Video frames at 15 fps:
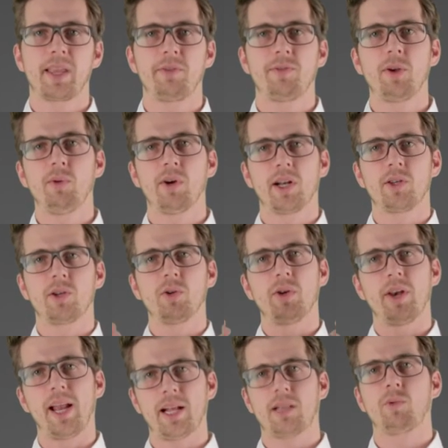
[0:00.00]
If you want to do
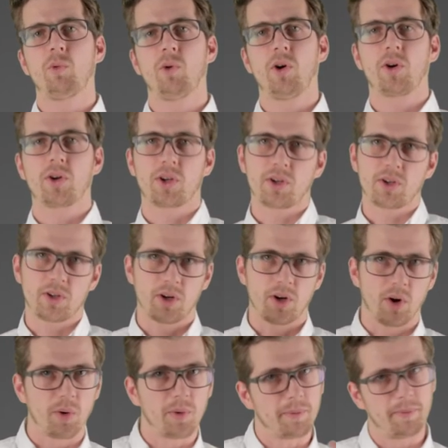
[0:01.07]
network, you
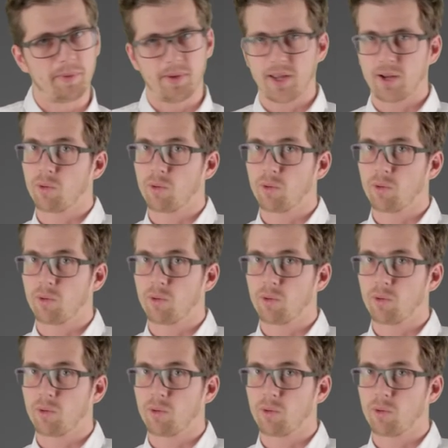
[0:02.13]
know,